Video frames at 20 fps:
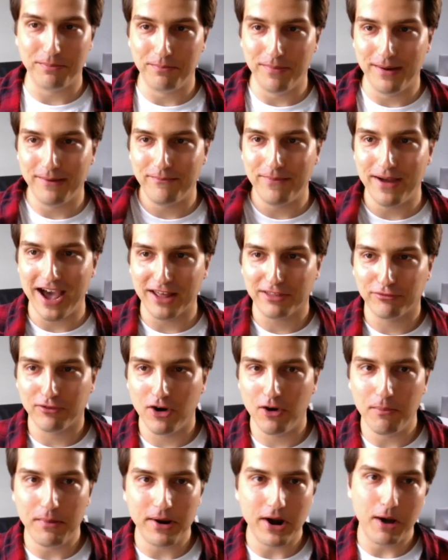my
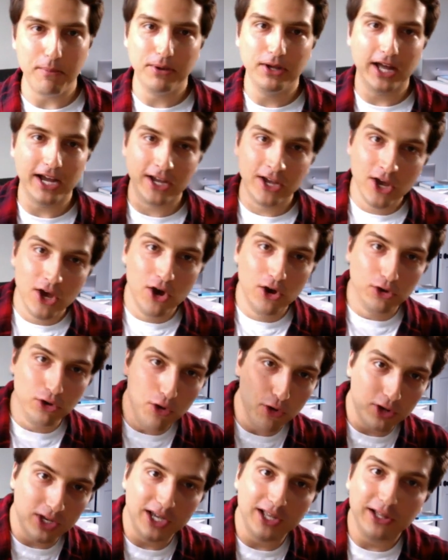bathrobe, and I'll be like, You
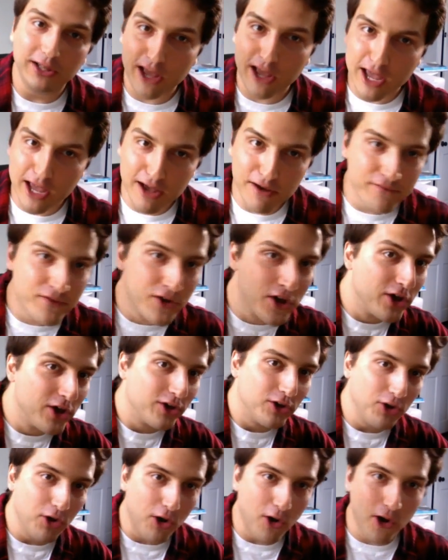can live
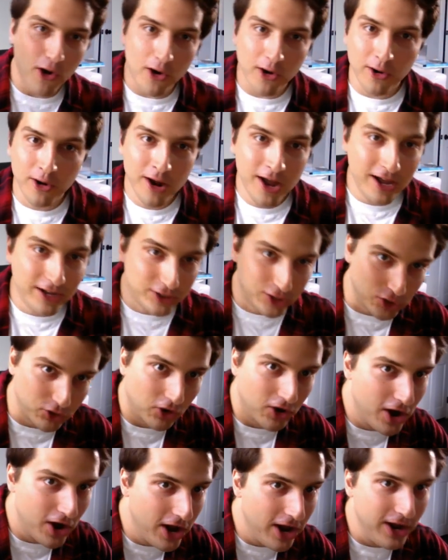your
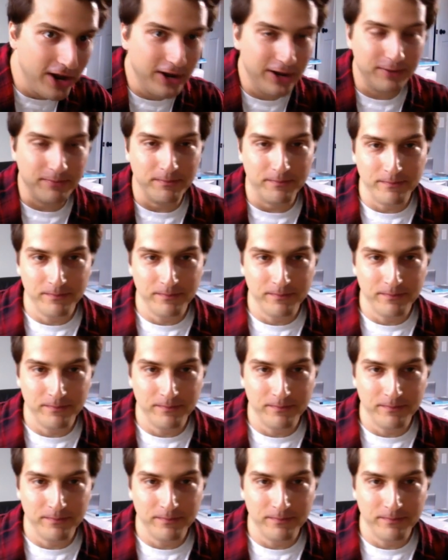dream